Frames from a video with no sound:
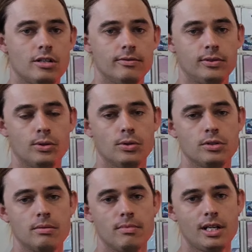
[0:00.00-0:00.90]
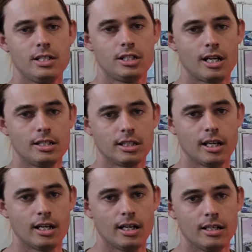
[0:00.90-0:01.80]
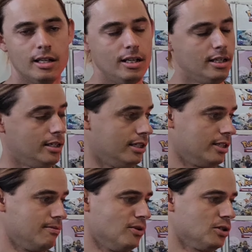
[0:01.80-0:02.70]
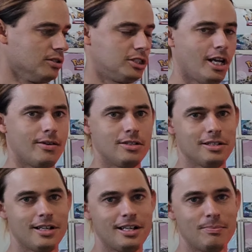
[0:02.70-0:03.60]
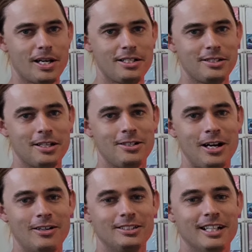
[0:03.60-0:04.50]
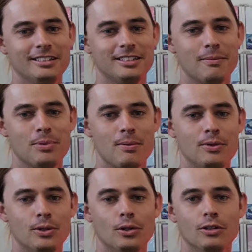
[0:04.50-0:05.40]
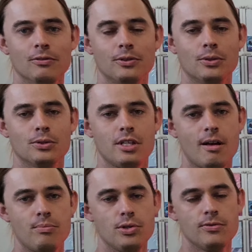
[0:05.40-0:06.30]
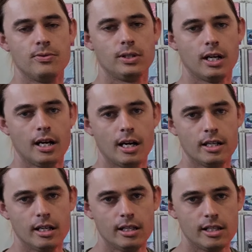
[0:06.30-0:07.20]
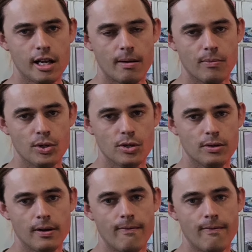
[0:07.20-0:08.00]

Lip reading: than, of course, the main chase card, the modern Charizard, base set Charizard, some people call it, of course, that beautiful card, the Umbreon